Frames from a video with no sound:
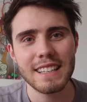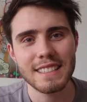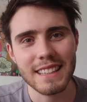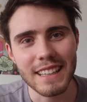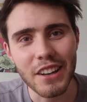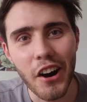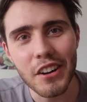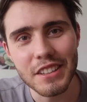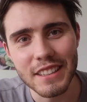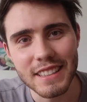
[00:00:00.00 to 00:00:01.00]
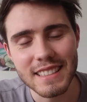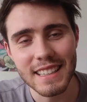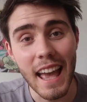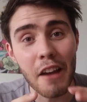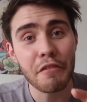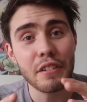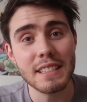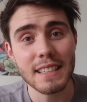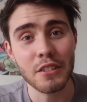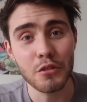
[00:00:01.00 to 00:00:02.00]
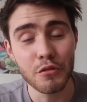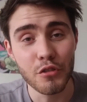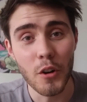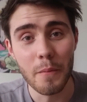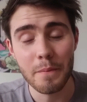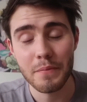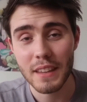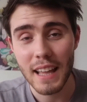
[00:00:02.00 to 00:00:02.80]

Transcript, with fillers: to the gardens, and every single room,